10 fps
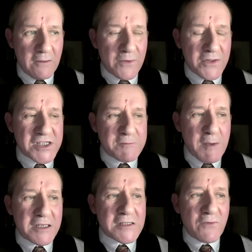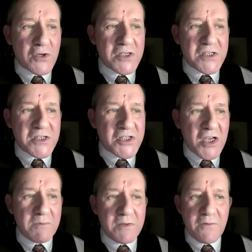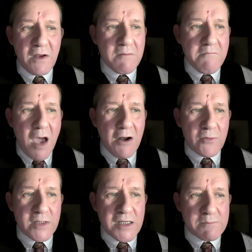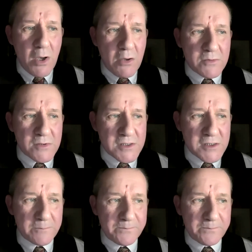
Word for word: for the spectre's voice disturbed the very marrow in his bones.